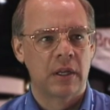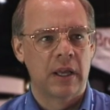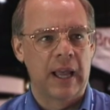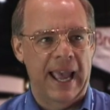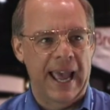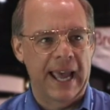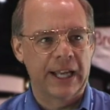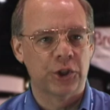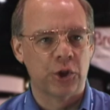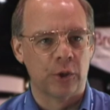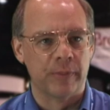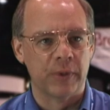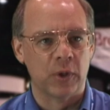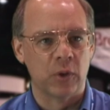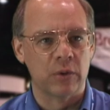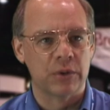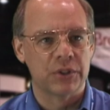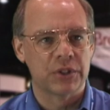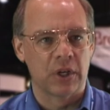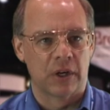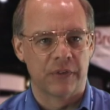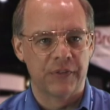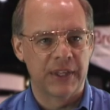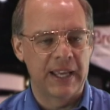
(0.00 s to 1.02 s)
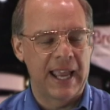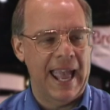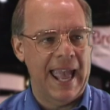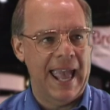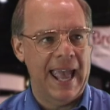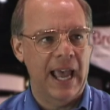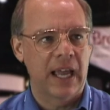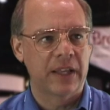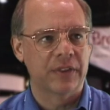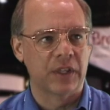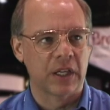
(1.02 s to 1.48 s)
attributes of the
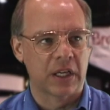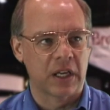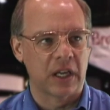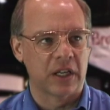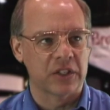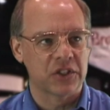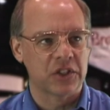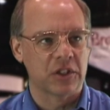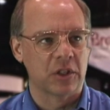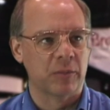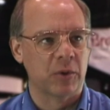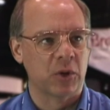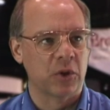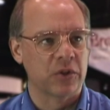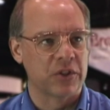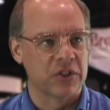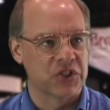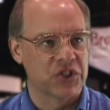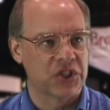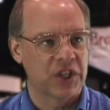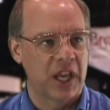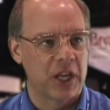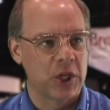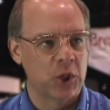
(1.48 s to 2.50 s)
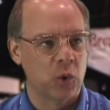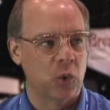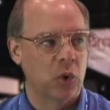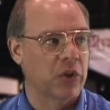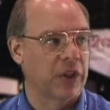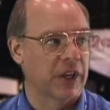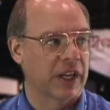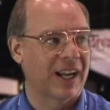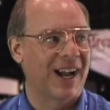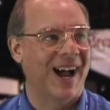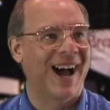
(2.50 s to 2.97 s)
ad, the customer, the schedule,
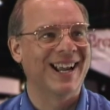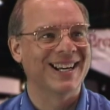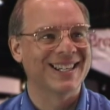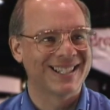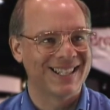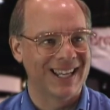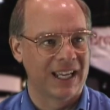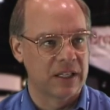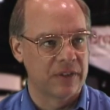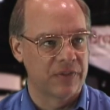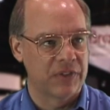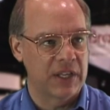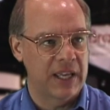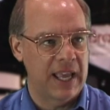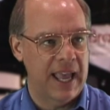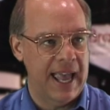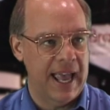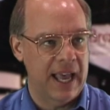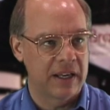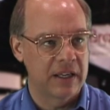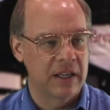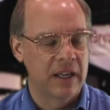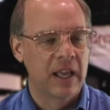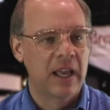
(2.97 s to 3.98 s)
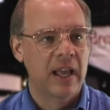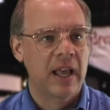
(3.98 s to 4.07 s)
the content of the ad,